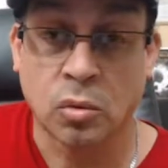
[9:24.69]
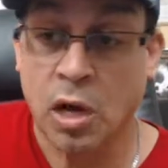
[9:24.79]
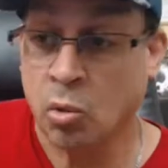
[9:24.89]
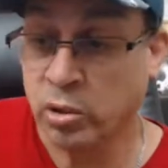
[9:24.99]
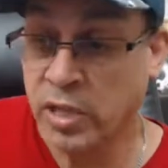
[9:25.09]

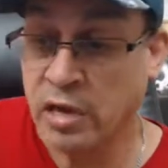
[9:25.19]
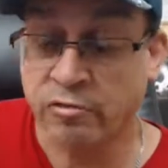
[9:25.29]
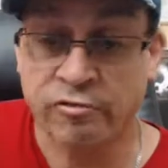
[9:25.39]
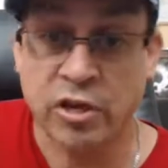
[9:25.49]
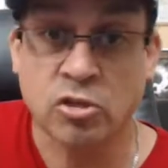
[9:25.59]
How would that
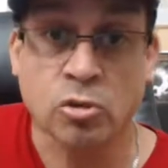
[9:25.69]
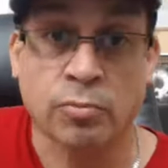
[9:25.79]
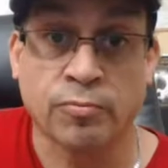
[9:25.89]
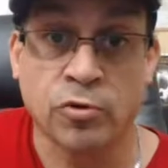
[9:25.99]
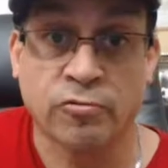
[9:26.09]
affect
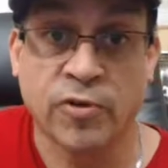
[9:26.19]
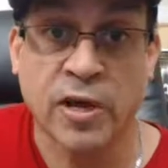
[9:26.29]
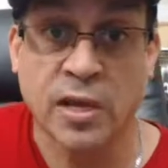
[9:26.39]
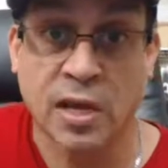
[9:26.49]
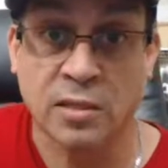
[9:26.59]
your
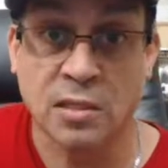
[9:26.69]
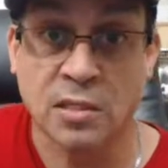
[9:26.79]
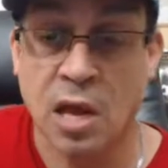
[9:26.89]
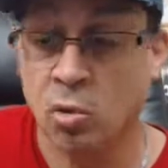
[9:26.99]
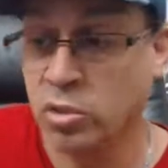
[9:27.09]

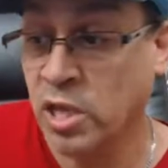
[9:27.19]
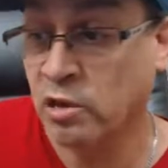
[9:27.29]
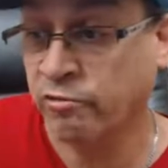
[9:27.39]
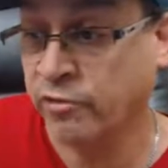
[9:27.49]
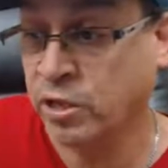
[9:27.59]
finances? How would that
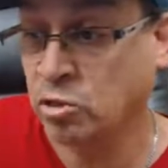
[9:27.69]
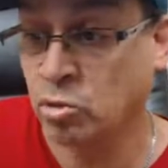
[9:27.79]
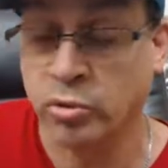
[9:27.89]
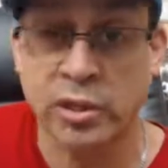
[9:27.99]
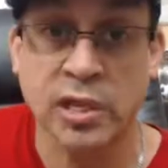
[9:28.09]
affect
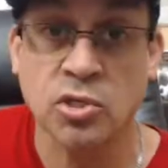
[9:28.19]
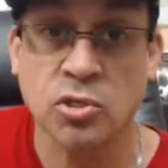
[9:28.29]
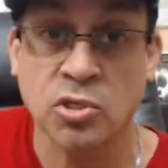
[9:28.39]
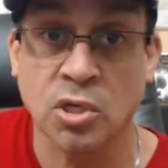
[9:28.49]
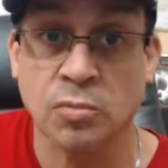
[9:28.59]
your
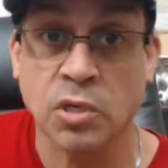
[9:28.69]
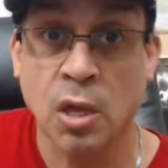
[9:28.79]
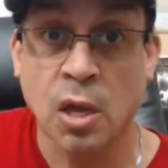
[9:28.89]
relationships?